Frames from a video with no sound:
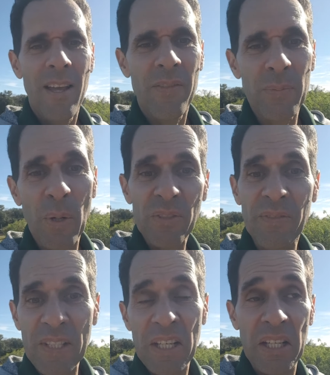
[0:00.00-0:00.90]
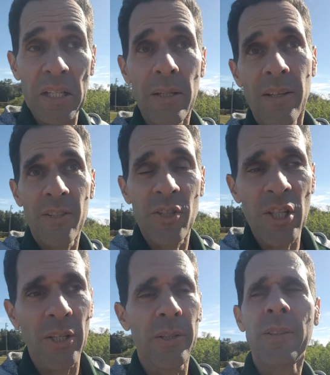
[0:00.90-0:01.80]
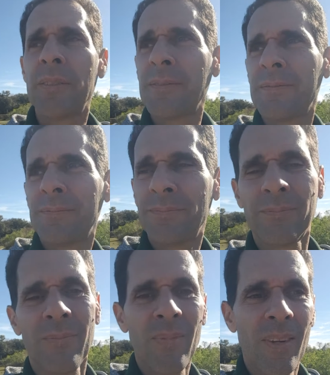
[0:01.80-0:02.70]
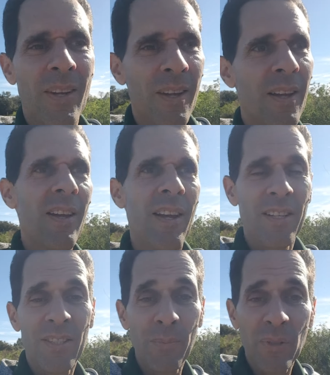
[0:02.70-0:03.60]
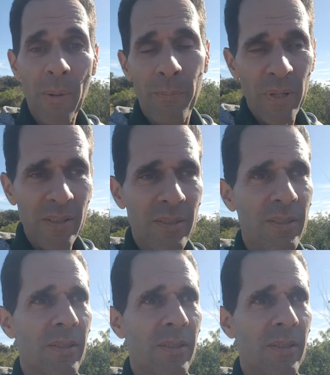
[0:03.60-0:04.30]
a spot of tea and chill. And some crumpets.